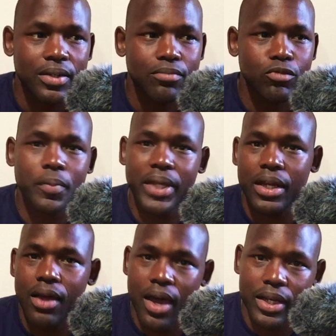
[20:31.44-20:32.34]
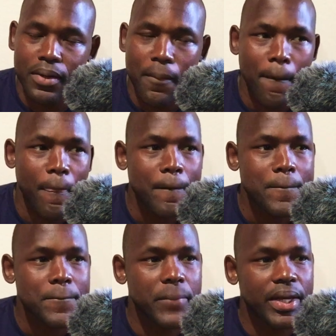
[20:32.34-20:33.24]
ruminating on it,
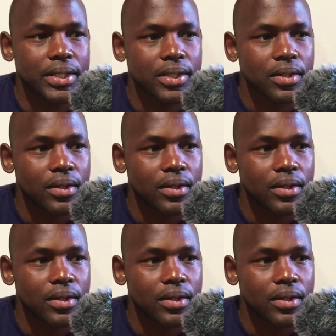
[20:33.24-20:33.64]
but